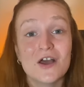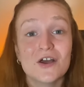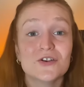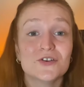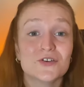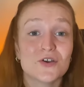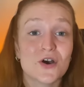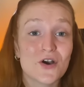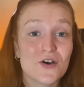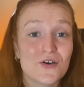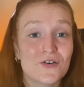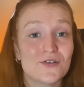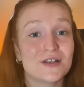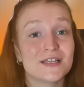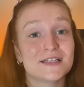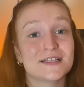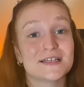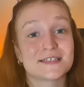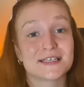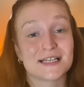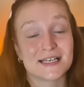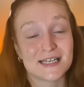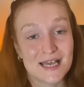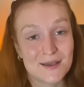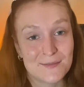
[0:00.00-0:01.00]
Not only
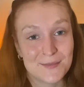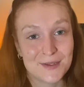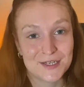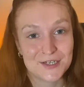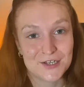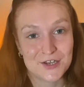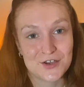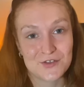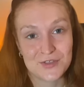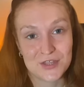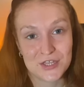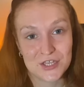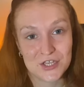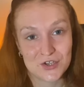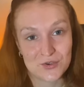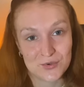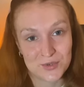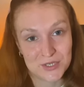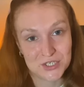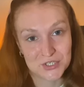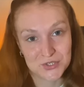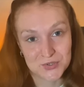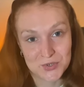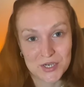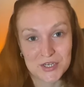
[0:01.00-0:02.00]
does it let me know that you
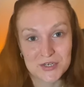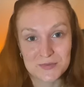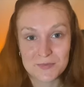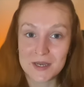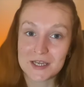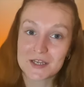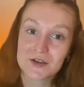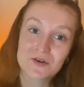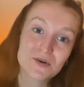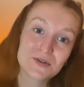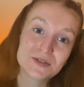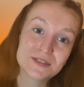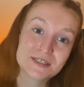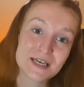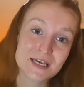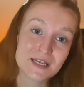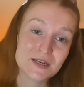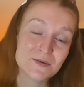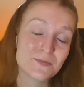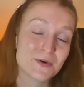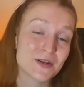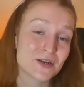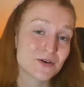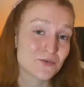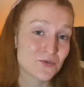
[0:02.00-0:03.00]
enjoyed my
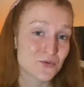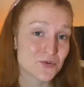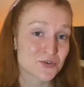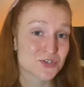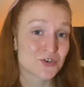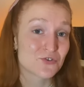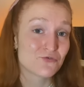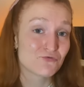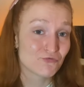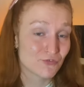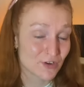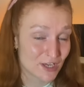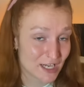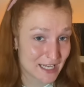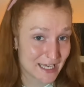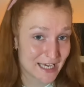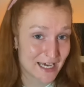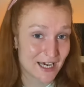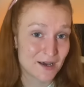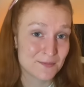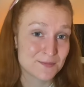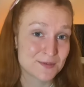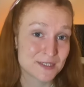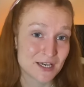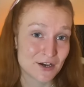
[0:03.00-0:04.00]
content, but it also really
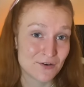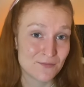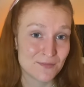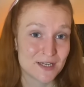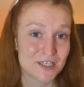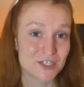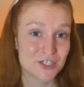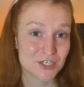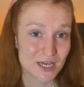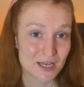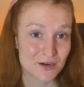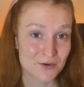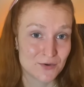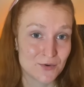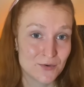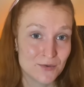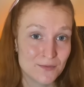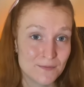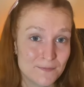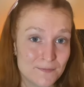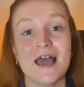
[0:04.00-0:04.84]
helps out my channel.